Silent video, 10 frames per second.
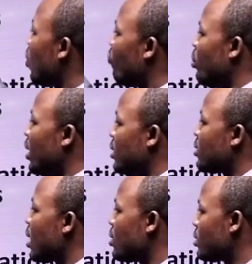of
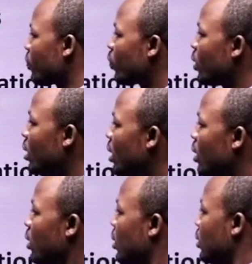Ministers,
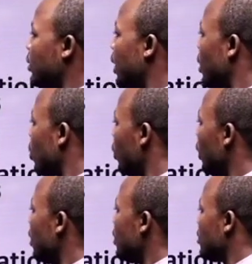
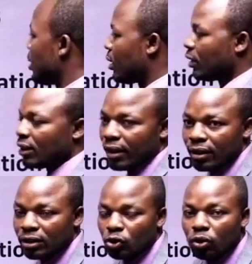General Secretariat.